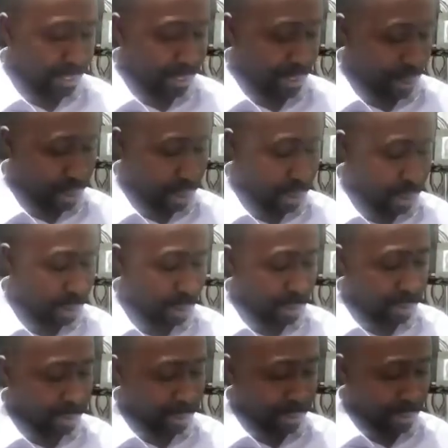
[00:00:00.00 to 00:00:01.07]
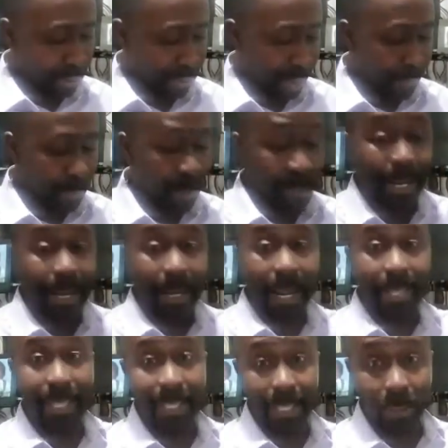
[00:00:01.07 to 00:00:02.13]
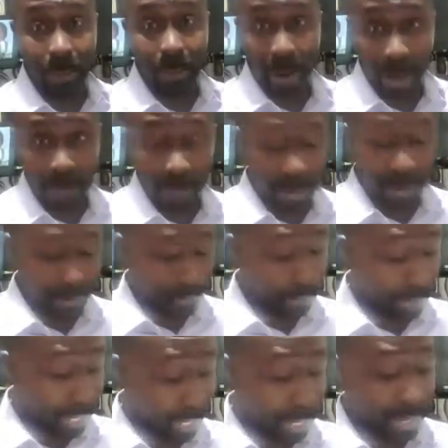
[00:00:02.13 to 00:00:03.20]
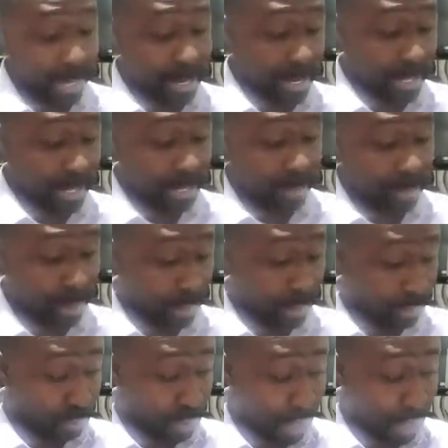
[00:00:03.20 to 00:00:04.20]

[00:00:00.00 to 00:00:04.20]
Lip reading: So I'm not saying that this is what happened. Potentially, this is what will have